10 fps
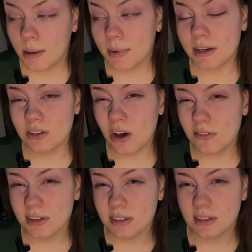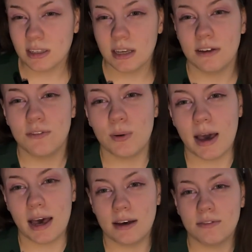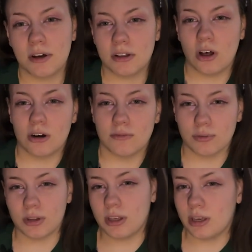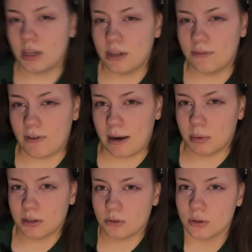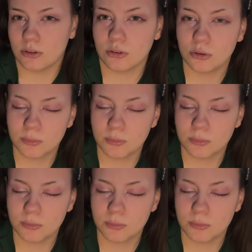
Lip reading: Because obviously, if you have a lot of really good fabric stores,